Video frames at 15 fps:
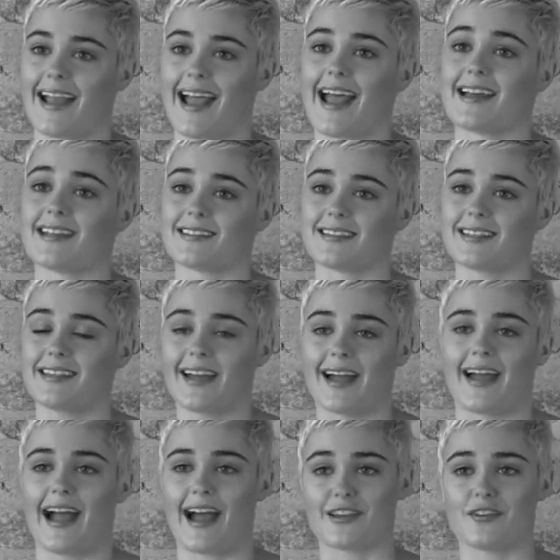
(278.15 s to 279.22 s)
And
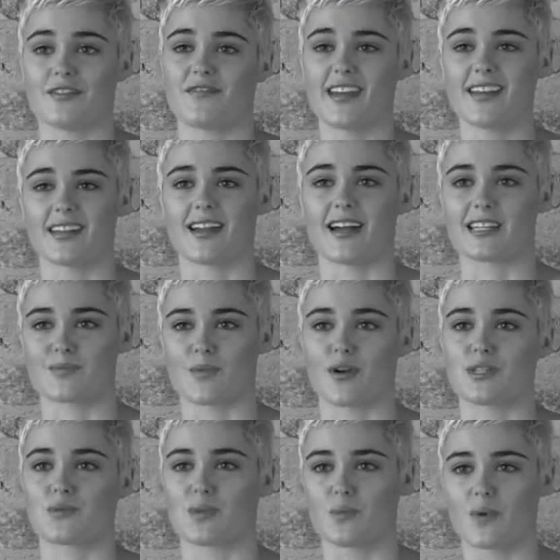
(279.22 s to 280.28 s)
yeah, how you feed it, I
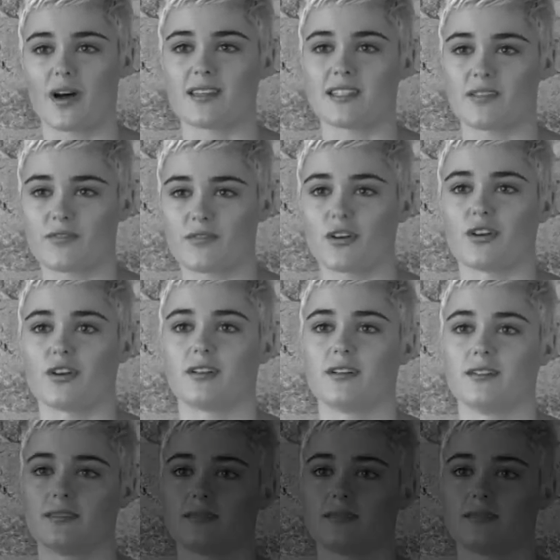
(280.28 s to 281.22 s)
suppose, with words and food.